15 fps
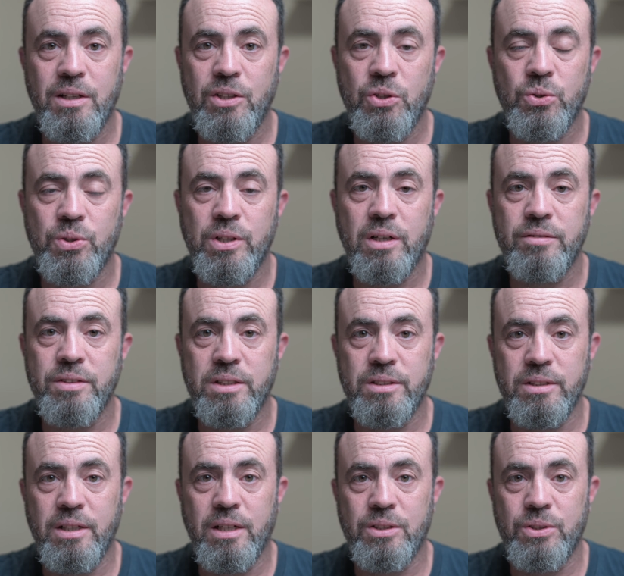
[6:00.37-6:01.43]
your graphic
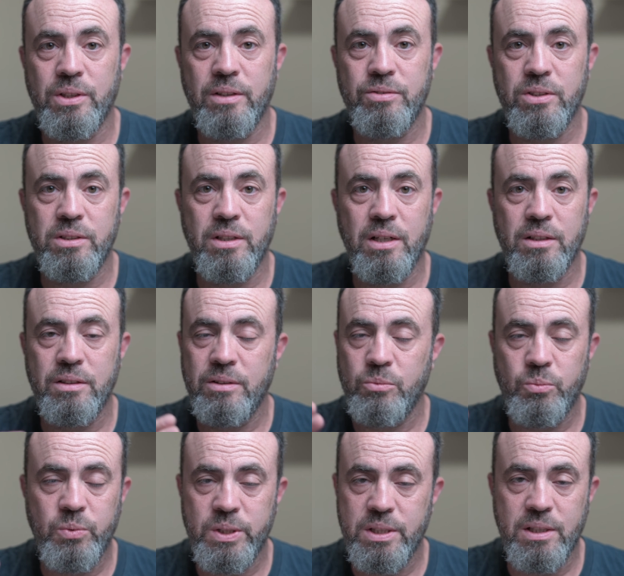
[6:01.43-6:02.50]
reductor after that. You
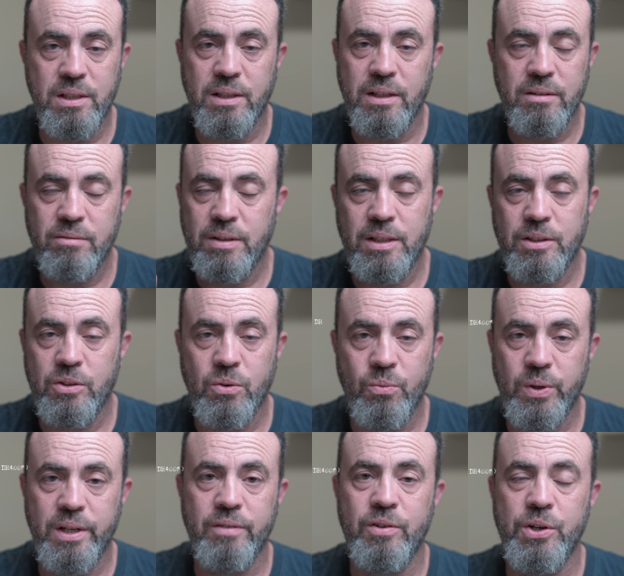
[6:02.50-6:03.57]
press it, I don't know,
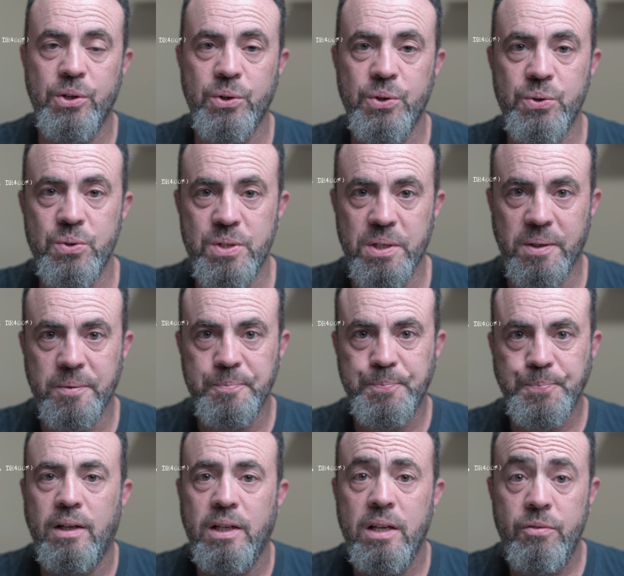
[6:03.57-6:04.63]
whatever you're using.
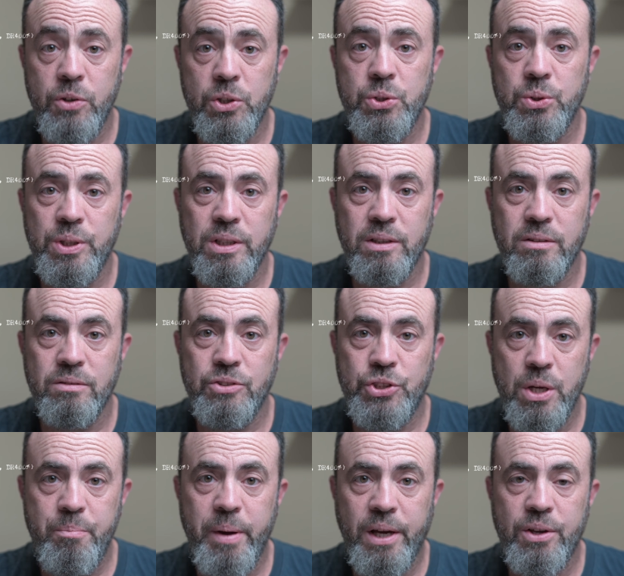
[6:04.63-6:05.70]
If you're shooting
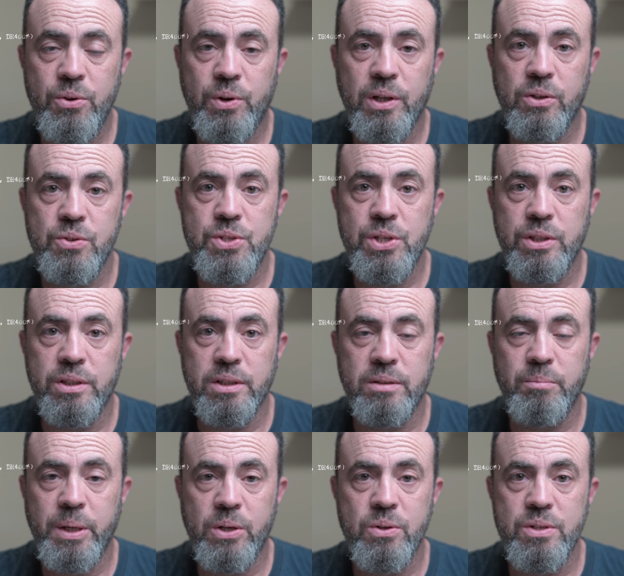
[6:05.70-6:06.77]
JPEG, you can consider it,
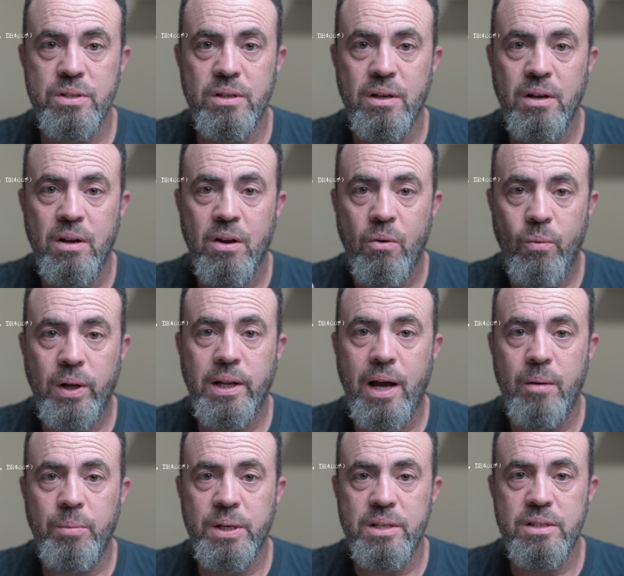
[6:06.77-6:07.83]
because what
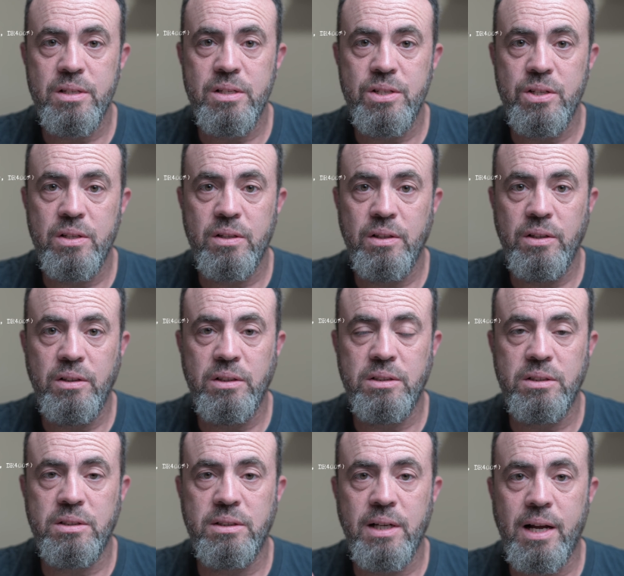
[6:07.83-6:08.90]
happens is
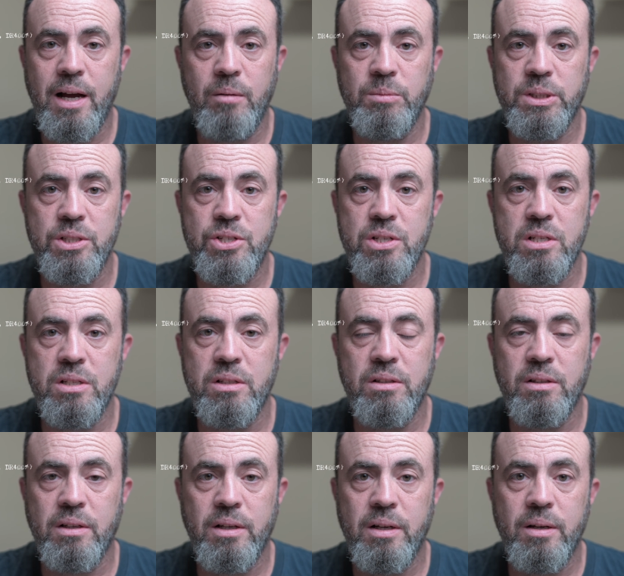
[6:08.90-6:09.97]
the camera
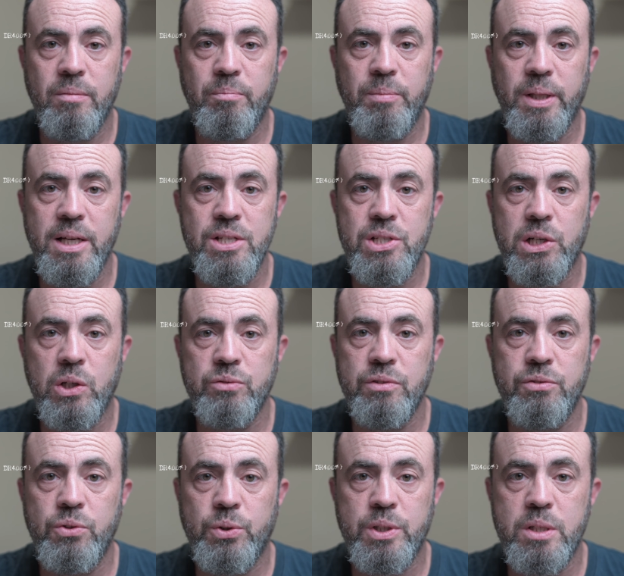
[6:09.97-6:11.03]
just plays around
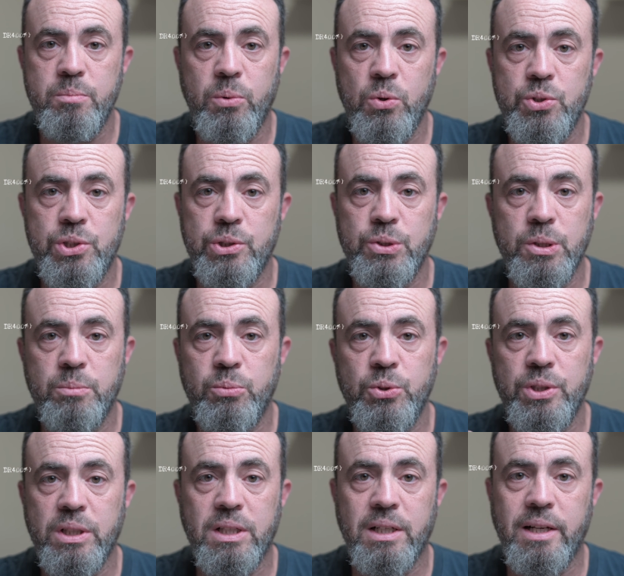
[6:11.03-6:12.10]
with your exposure. You're
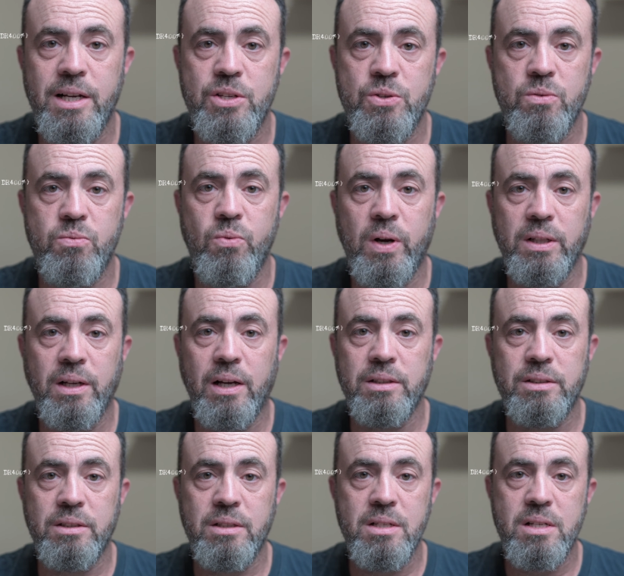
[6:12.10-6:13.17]
putting an ISO of
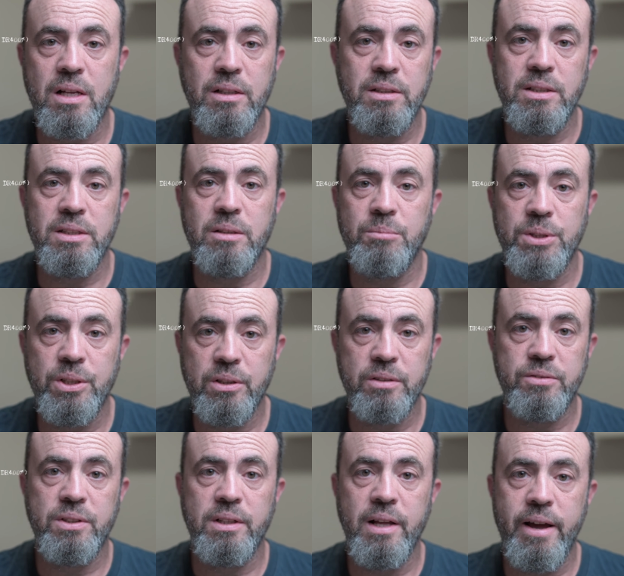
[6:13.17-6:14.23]
100 and suddenly in the middle
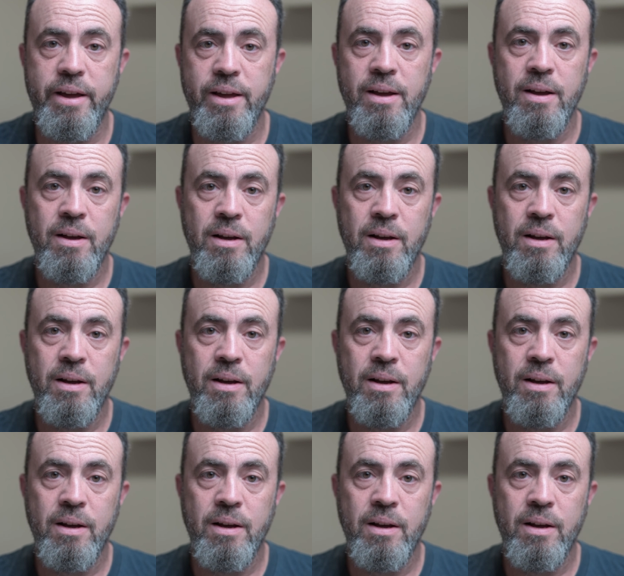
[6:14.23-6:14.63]
of the day,